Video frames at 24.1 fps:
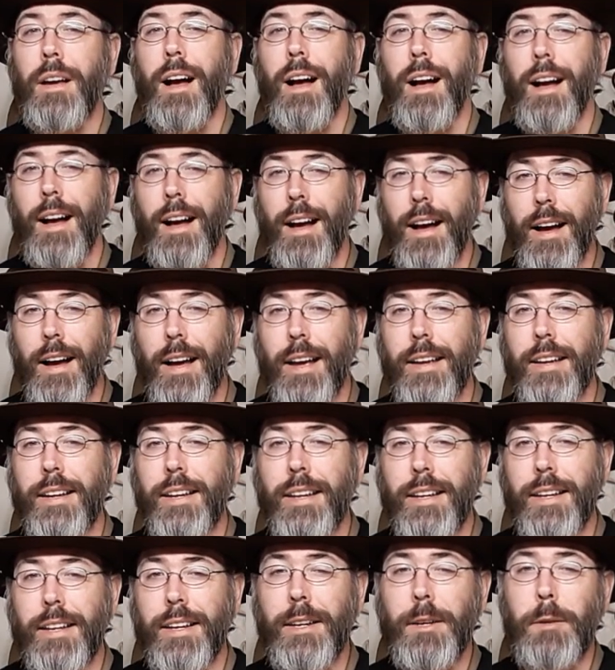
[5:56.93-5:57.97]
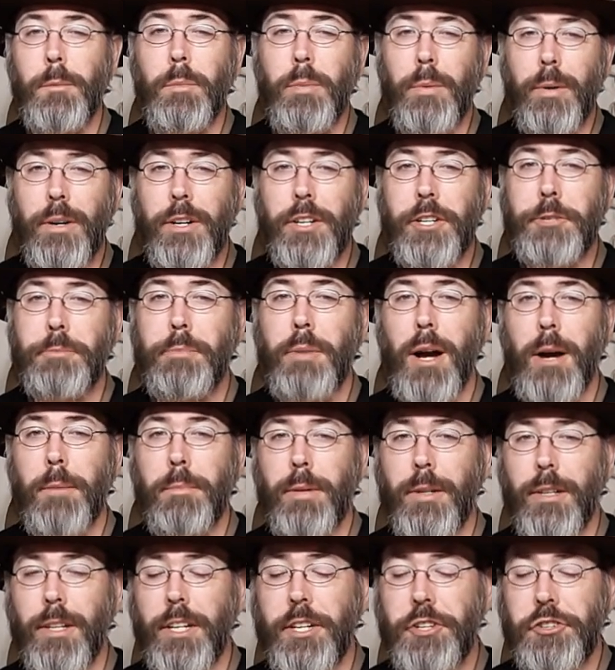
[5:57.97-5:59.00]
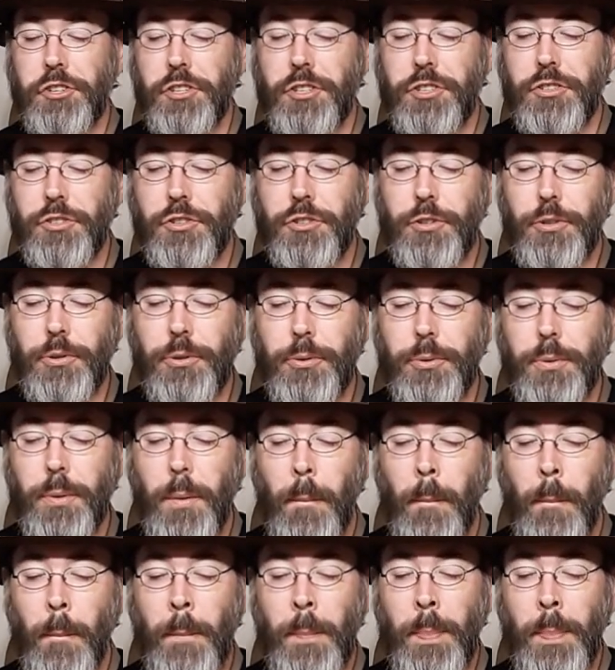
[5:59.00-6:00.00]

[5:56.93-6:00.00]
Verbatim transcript: high-end British populations, to,